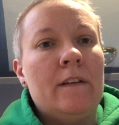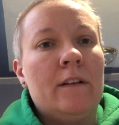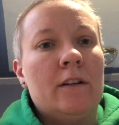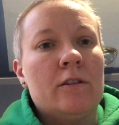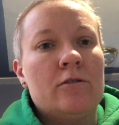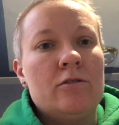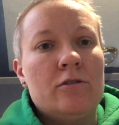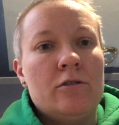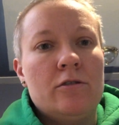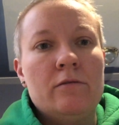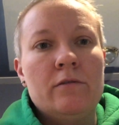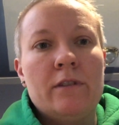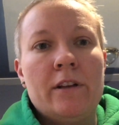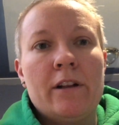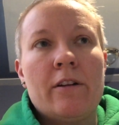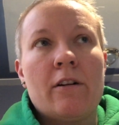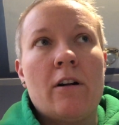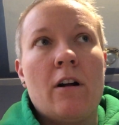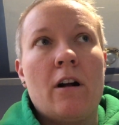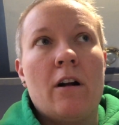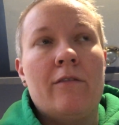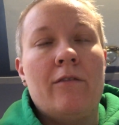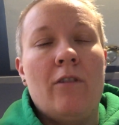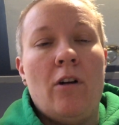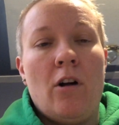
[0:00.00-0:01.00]
then a 2-liter
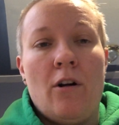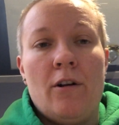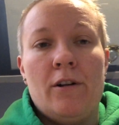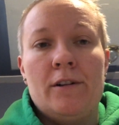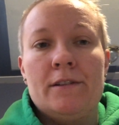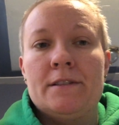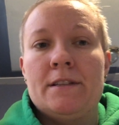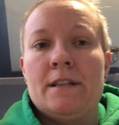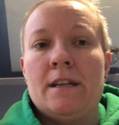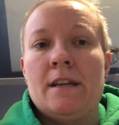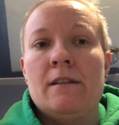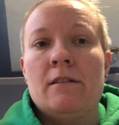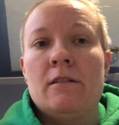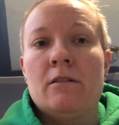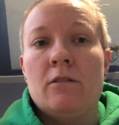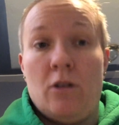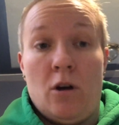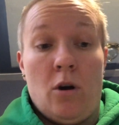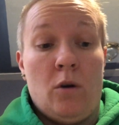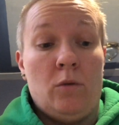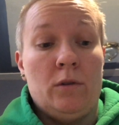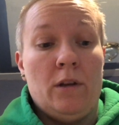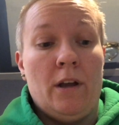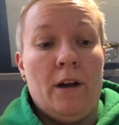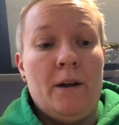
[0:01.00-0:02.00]
of Aldi
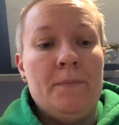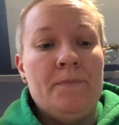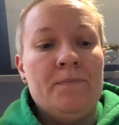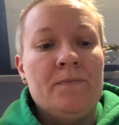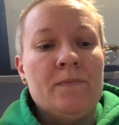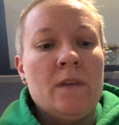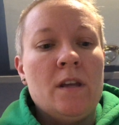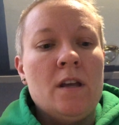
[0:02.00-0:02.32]
Cola.